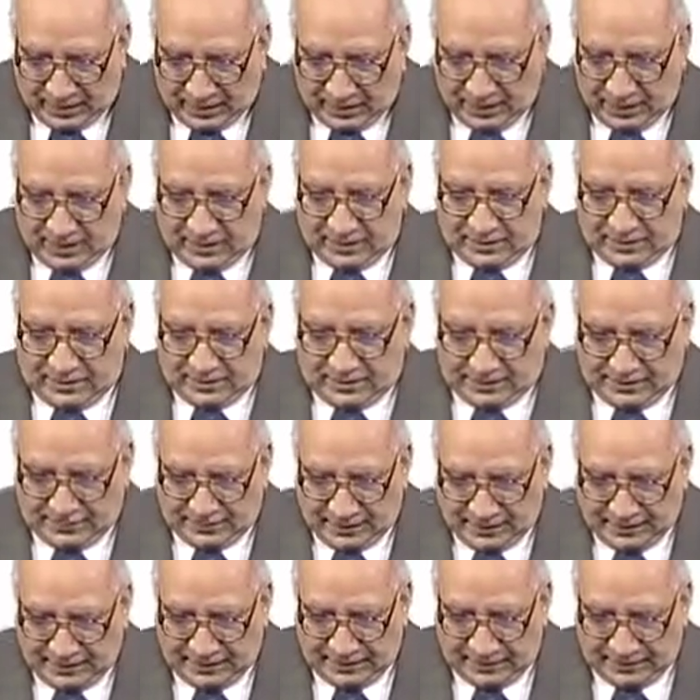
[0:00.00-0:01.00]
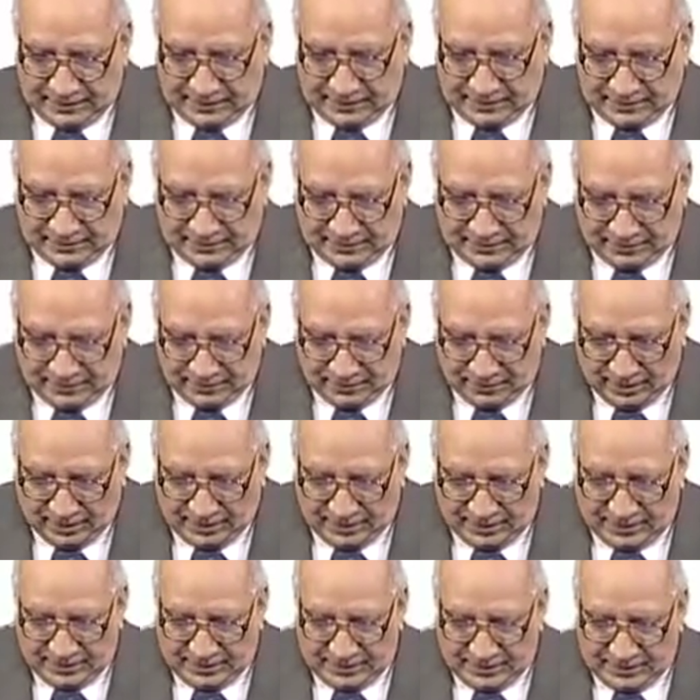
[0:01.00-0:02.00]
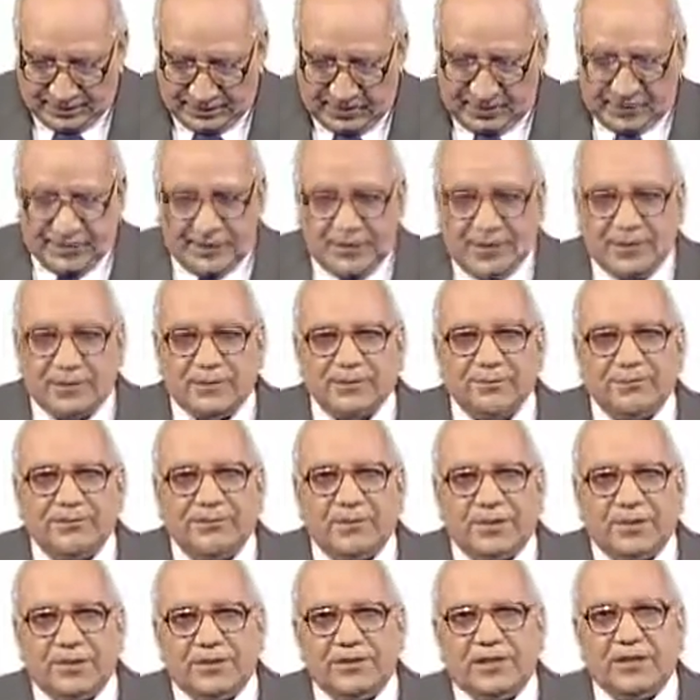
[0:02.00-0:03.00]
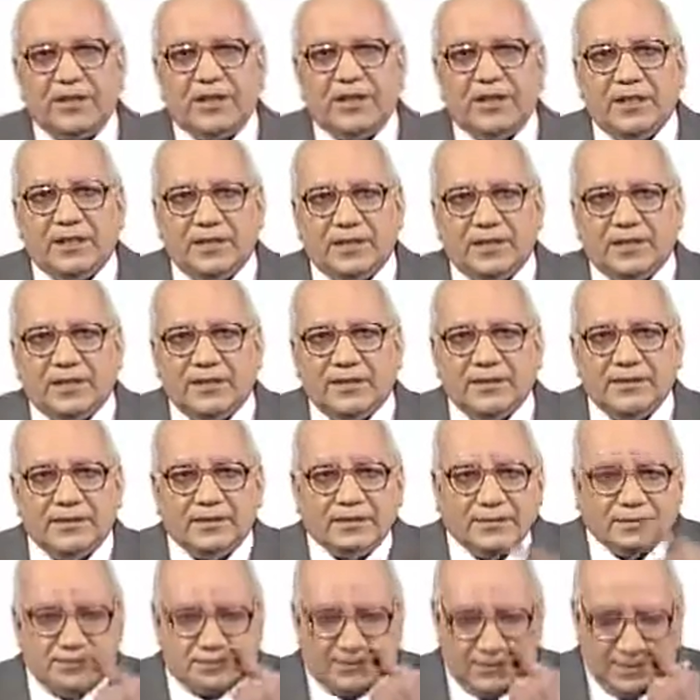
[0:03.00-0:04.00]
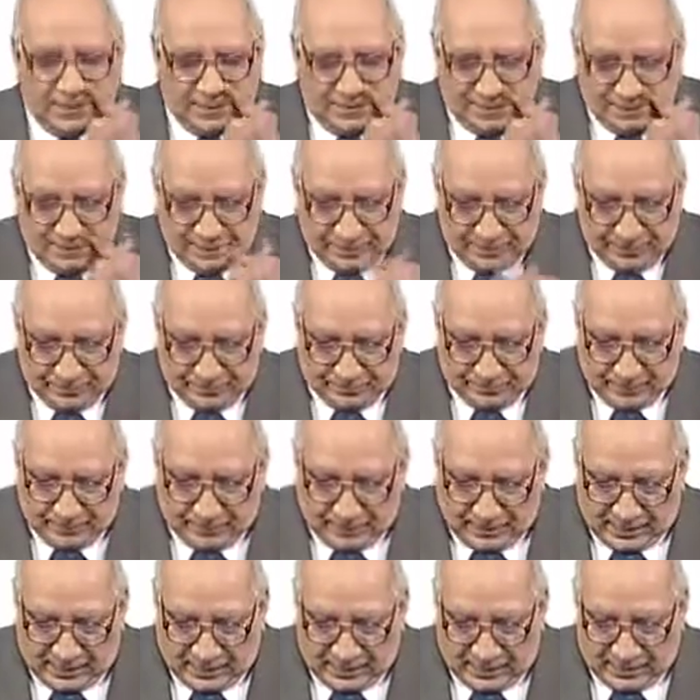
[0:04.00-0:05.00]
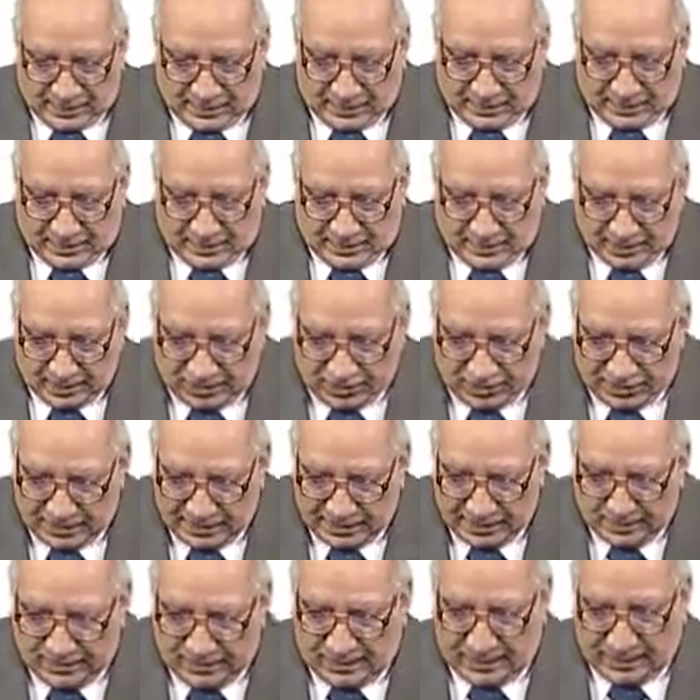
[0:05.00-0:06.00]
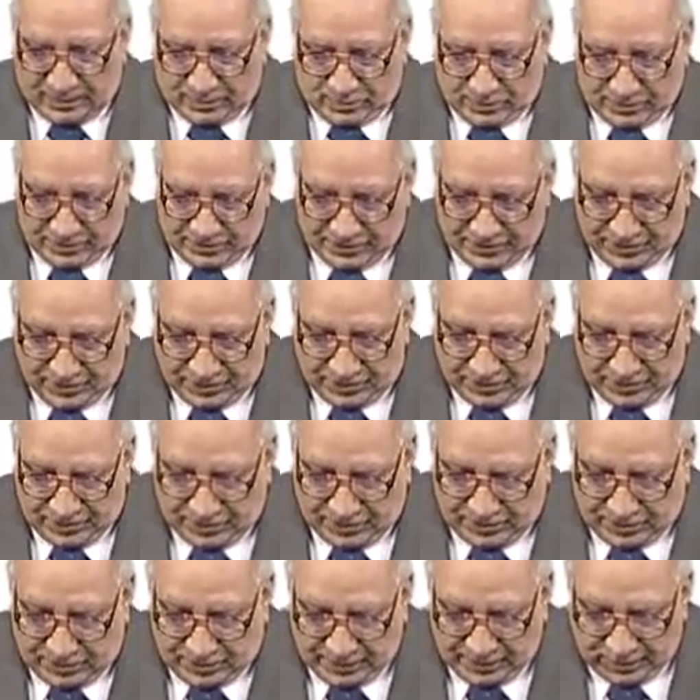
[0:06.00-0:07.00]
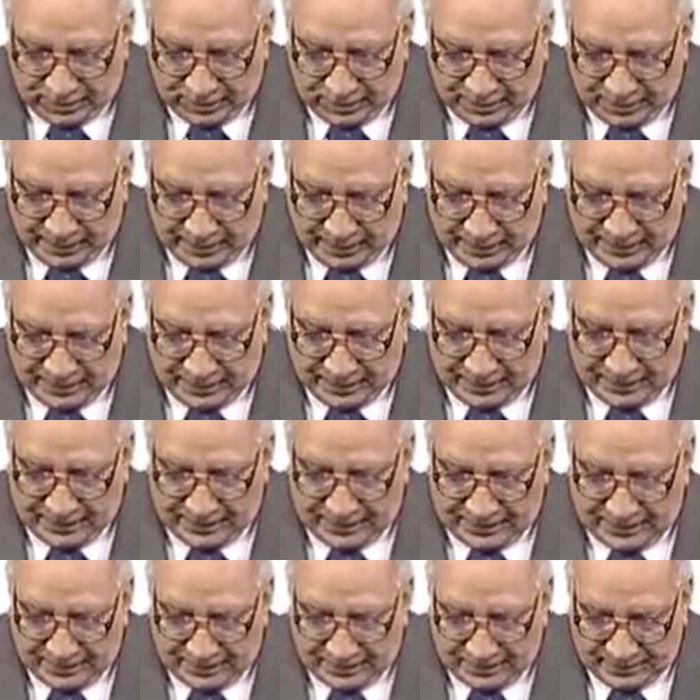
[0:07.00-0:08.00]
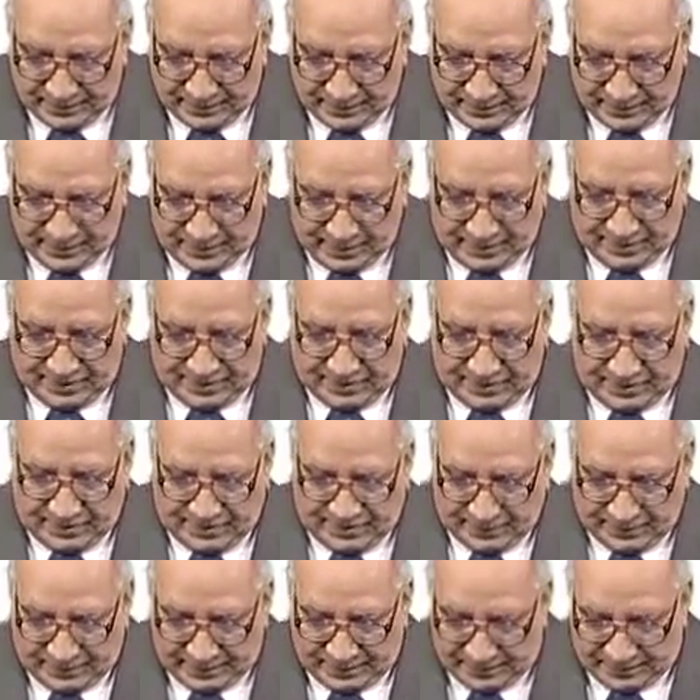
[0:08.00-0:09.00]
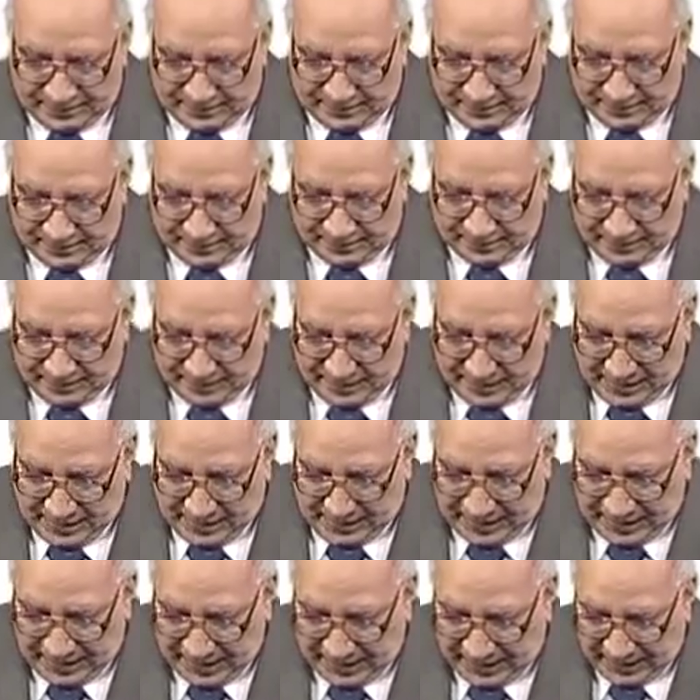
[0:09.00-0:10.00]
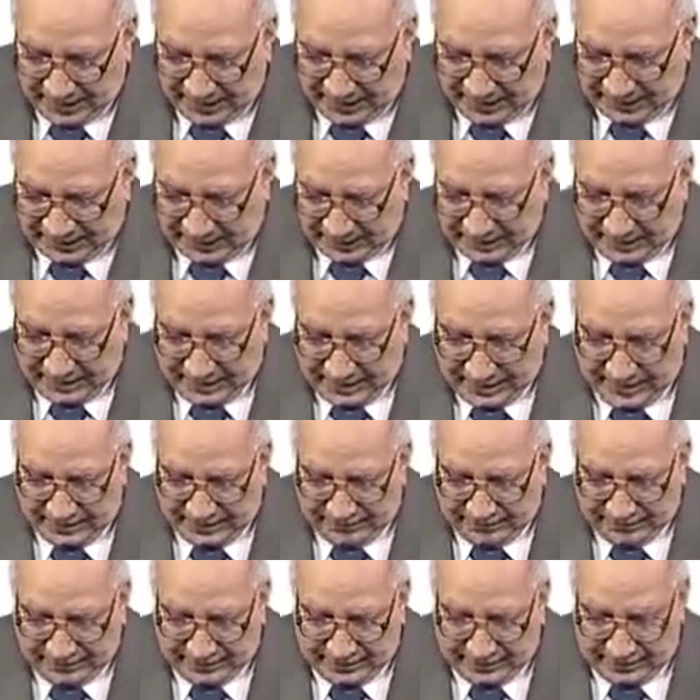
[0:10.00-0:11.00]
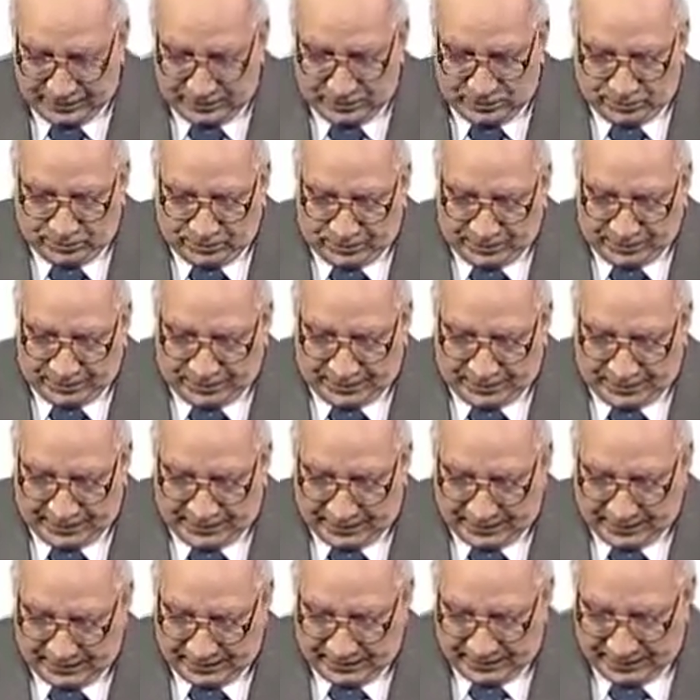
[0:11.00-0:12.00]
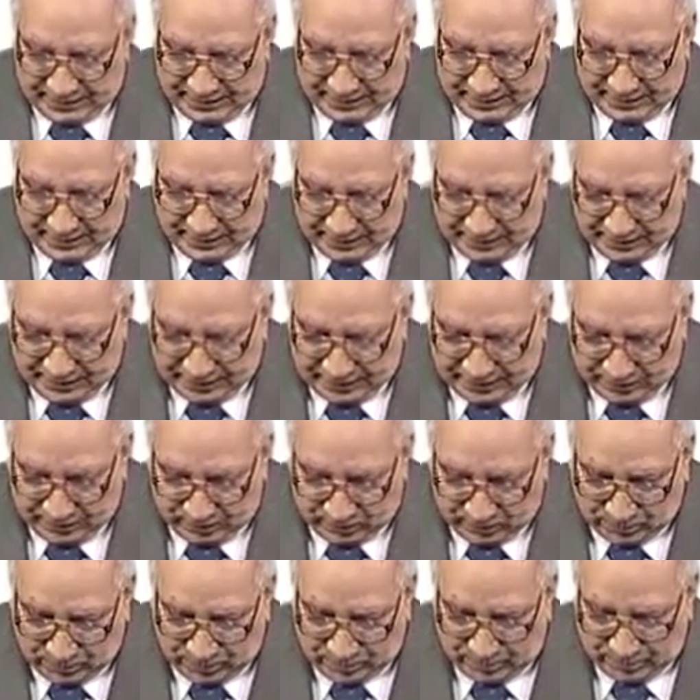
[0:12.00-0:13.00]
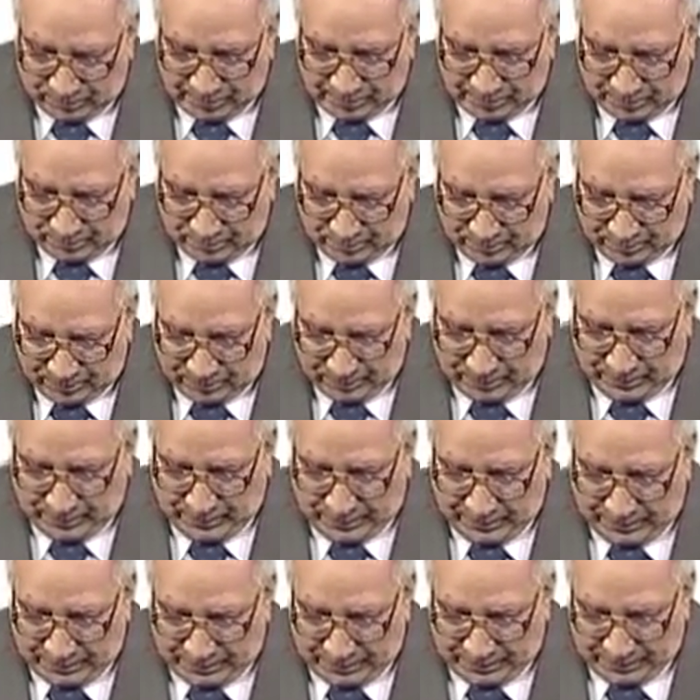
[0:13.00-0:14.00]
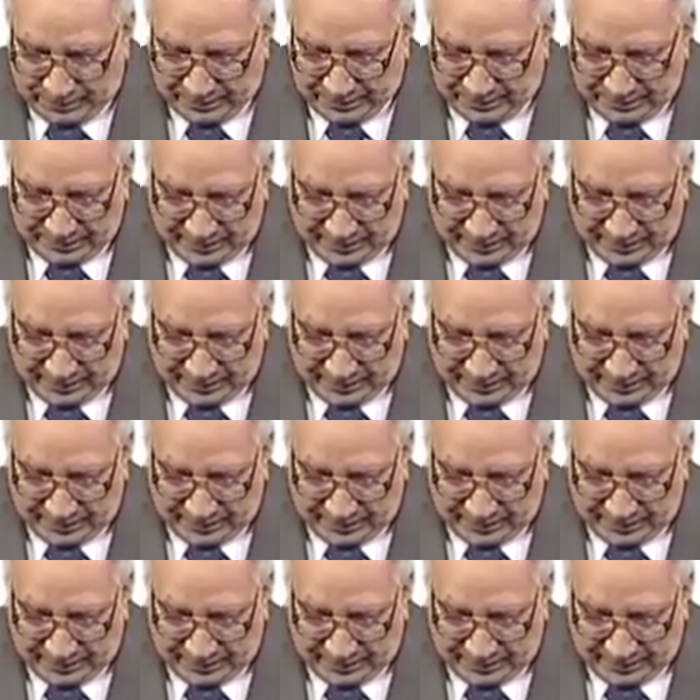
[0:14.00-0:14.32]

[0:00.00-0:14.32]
are for the cell. One is it must occur with extreme accuracy to maintain the next cell generation, and every nucleotide in the genome must be copied